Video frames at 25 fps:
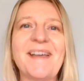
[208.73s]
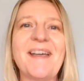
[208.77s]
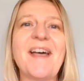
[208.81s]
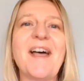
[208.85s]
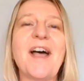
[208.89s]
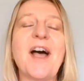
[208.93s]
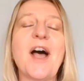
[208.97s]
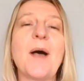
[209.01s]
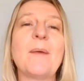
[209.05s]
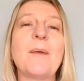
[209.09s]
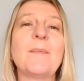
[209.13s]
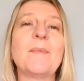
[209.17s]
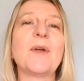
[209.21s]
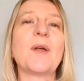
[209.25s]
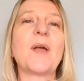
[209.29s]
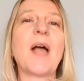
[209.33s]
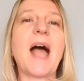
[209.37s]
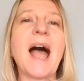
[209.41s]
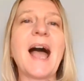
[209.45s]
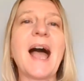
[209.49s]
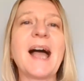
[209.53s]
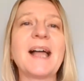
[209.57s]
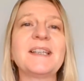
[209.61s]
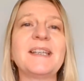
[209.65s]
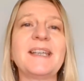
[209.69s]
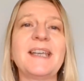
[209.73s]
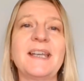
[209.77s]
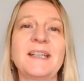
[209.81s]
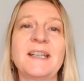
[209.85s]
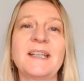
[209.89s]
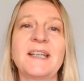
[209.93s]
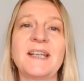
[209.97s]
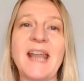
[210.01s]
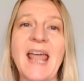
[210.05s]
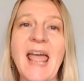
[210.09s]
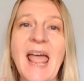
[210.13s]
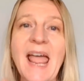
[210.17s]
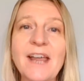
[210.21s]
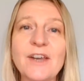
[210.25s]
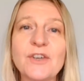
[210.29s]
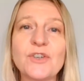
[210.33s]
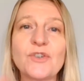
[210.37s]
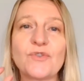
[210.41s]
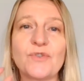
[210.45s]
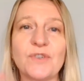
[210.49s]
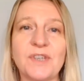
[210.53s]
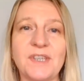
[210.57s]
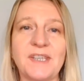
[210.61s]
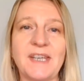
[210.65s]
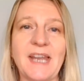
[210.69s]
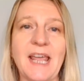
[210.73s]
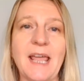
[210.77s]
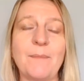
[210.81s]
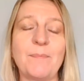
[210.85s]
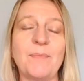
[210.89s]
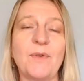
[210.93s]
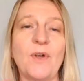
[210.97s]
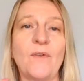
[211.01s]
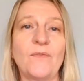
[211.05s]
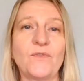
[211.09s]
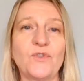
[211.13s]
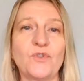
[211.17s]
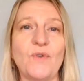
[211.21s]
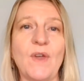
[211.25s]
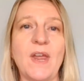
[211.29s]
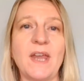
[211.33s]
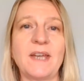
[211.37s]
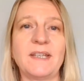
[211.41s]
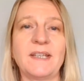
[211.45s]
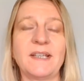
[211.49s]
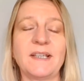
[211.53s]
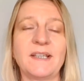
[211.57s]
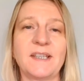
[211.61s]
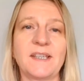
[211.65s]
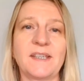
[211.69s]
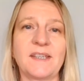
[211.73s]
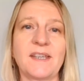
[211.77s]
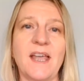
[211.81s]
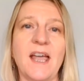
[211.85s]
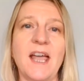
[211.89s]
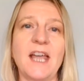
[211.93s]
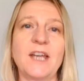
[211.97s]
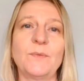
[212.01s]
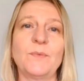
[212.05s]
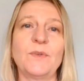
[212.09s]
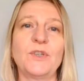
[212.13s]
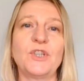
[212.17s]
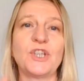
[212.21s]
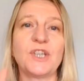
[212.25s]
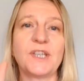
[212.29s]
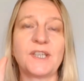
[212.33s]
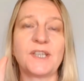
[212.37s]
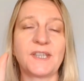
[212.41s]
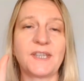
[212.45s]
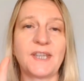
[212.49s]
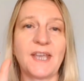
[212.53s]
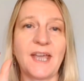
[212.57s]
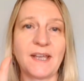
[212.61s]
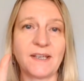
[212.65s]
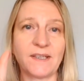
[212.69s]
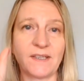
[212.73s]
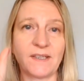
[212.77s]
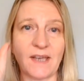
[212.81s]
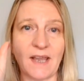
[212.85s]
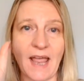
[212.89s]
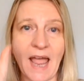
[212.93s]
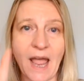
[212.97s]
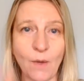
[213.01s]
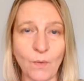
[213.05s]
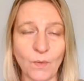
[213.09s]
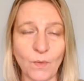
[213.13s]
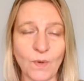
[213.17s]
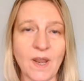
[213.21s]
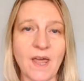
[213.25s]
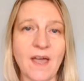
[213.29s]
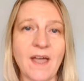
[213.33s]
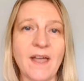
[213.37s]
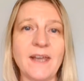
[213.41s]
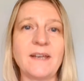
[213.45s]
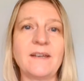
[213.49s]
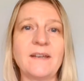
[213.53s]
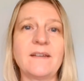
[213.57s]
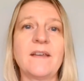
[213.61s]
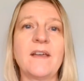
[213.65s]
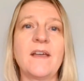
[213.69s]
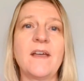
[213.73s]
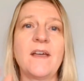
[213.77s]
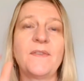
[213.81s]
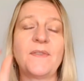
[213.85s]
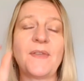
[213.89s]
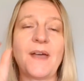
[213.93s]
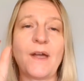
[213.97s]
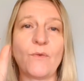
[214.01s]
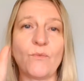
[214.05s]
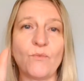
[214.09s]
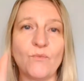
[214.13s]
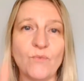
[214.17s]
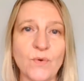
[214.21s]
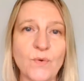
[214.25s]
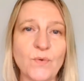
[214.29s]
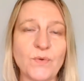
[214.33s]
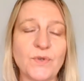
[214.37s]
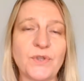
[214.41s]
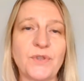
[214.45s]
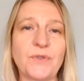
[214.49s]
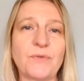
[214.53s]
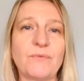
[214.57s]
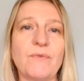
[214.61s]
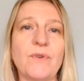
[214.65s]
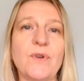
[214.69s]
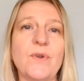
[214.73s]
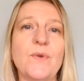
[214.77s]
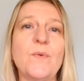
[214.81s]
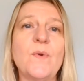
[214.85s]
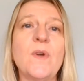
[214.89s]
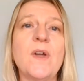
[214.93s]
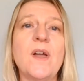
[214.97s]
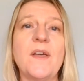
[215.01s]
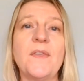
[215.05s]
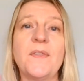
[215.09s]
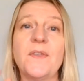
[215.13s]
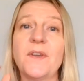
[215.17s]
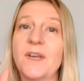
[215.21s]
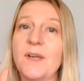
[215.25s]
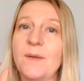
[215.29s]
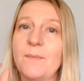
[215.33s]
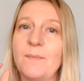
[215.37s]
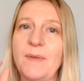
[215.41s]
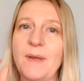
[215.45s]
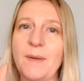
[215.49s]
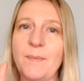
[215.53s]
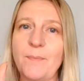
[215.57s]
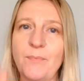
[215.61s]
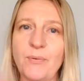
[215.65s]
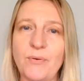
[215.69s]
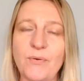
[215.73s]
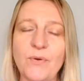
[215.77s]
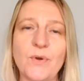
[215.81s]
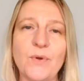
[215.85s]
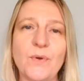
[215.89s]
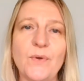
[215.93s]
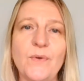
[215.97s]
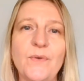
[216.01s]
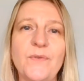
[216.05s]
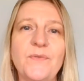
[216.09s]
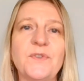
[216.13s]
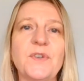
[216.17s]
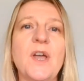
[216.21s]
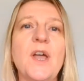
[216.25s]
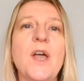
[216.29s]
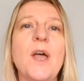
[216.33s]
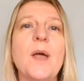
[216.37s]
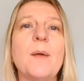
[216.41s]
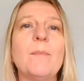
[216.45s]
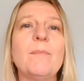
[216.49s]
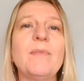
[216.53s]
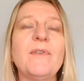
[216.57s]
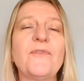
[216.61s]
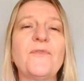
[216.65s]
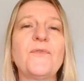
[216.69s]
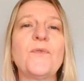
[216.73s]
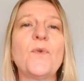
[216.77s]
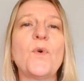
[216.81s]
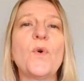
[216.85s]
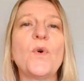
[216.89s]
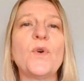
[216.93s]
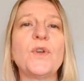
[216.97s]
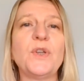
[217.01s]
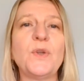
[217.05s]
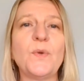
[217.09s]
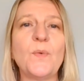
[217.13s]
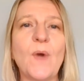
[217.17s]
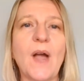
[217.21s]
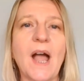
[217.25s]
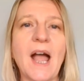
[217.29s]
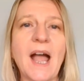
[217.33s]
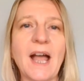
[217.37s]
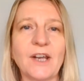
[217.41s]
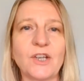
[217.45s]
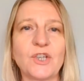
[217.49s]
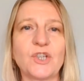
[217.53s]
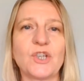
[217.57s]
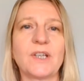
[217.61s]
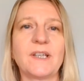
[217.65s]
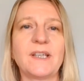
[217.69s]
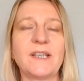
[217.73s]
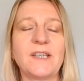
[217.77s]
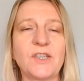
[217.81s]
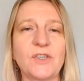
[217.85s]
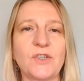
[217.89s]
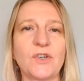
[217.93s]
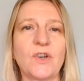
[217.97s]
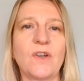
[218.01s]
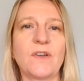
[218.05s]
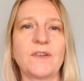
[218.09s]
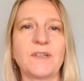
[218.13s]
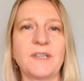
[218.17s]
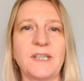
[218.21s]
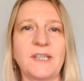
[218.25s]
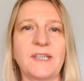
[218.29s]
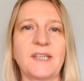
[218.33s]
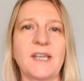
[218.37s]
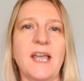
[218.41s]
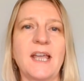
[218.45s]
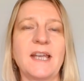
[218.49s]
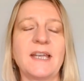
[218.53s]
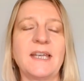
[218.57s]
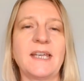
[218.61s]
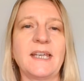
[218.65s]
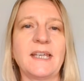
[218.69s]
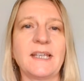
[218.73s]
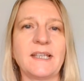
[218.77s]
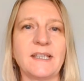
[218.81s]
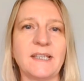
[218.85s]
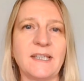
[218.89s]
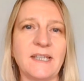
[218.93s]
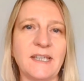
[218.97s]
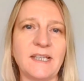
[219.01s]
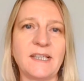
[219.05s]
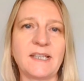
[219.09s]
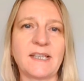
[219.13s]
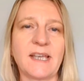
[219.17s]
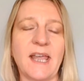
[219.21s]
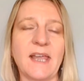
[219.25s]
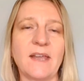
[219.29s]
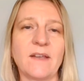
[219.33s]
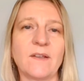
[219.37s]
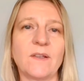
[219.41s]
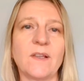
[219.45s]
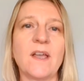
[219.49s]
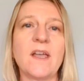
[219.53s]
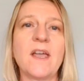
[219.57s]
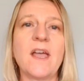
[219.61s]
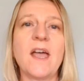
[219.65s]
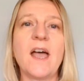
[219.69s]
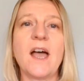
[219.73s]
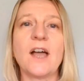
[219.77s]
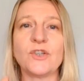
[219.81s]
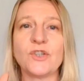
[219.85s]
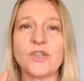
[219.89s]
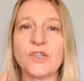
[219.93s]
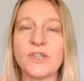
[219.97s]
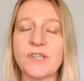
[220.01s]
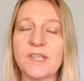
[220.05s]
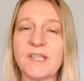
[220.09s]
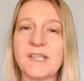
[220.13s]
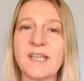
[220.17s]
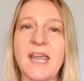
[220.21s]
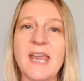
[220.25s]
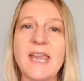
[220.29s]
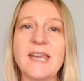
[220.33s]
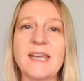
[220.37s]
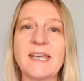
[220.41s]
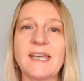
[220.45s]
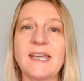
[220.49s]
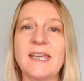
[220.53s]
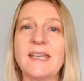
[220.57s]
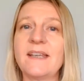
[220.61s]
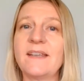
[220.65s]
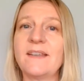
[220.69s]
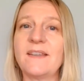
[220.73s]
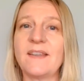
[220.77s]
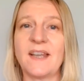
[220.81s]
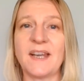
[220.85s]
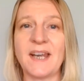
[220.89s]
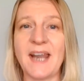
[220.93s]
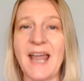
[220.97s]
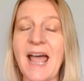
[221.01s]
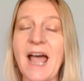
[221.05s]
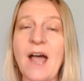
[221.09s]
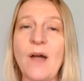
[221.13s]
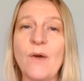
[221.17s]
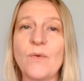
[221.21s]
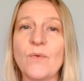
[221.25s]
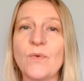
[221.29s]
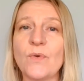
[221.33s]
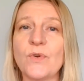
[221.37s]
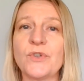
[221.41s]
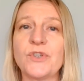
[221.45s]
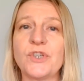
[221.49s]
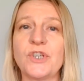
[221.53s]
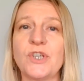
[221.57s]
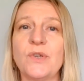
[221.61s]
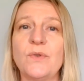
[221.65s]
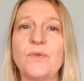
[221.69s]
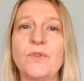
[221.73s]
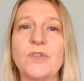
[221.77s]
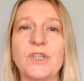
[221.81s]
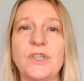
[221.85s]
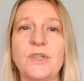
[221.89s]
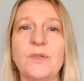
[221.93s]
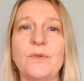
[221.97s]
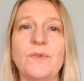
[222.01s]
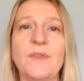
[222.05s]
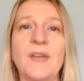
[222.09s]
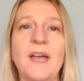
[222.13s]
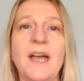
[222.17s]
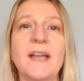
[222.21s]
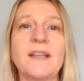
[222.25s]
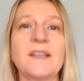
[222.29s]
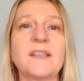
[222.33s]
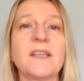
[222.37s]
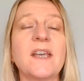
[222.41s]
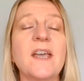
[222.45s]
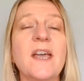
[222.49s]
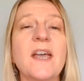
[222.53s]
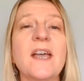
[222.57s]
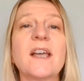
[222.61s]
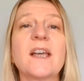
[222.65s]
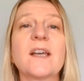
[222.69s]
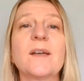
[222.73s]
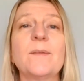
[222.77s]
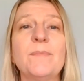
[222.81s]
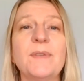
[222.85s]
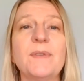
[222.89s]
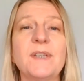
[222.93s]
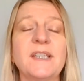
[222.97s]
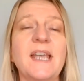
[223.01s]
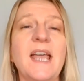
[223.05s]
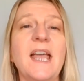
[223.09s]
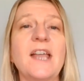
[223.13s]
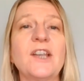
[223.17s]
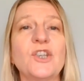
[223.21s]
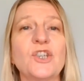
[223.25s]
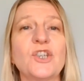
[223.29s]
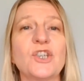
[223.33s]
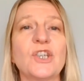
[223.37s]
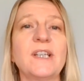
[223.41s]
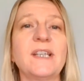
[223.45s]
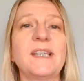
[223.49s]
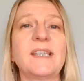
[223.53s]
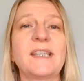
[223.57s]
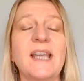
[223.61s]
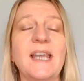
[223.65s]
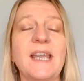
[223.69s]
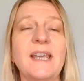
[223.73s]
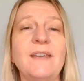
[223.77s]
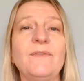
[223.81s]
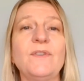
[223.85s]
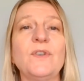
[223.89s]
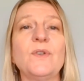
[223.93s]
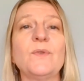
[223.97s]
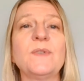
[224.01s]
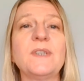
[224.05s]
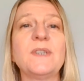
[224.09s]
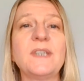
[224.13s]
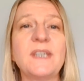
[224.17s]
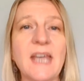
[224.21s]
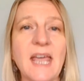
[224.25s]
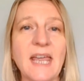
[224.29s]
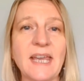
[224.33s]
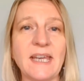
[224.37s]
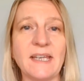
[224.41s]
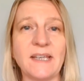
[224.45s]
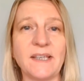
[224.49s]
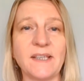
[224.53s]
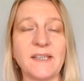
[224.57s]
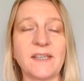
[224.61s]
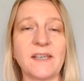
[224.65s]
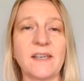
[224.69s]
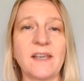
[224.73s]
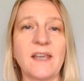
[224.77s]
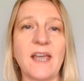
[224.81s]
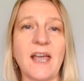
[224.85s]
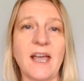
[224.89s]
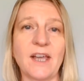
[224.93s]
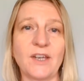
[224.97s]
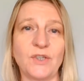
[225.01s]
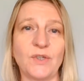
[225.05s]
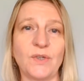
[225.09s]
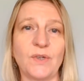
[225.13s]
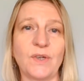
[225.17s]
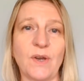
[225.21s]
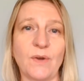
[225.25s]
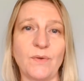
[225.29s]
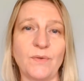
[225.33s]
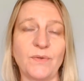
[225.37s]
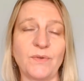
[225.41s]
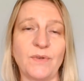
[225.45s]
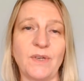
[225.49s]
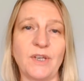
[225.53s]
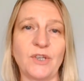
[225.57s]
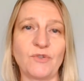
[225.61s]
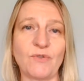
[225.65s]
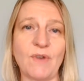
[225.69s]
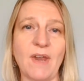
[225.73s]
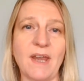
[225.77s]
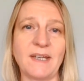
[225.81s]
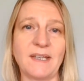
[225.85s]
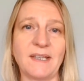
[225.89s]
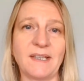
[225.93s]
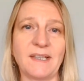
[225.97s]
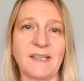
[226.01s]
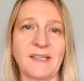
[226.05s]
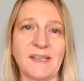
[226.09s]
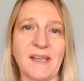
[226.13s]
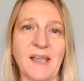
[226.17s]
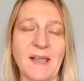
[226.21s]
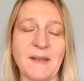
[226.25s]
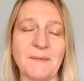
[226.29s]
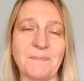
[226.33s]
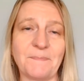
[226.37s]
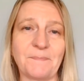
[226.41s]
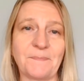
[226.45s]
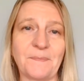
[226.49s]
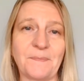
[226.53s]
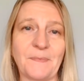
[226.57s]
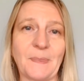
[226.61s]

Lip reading: Add in an extra step of training design, which is that outline, that route through that can be approved before you actually start designing in detail. And just taking an hour or two to do that can potentially save you days as you go through your training design.